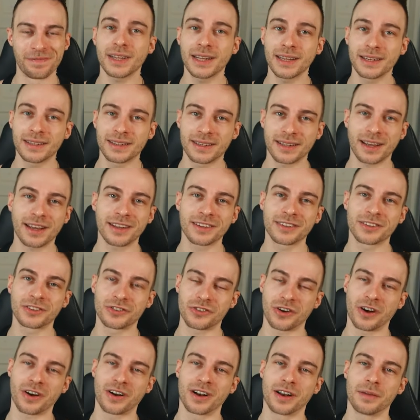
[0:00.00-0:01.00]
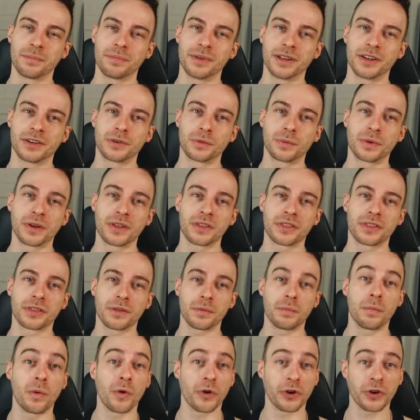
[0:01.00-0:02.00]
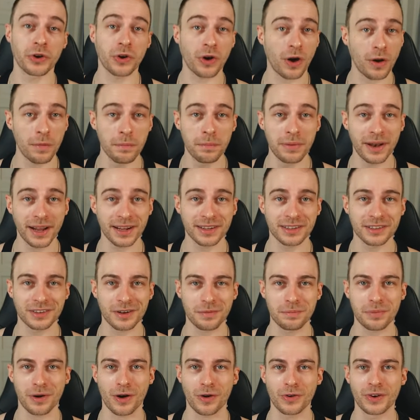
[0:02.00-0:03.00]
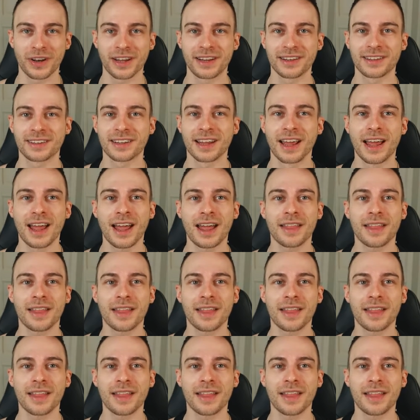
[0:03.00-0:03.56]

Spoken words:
It does struggle a bit with more complex components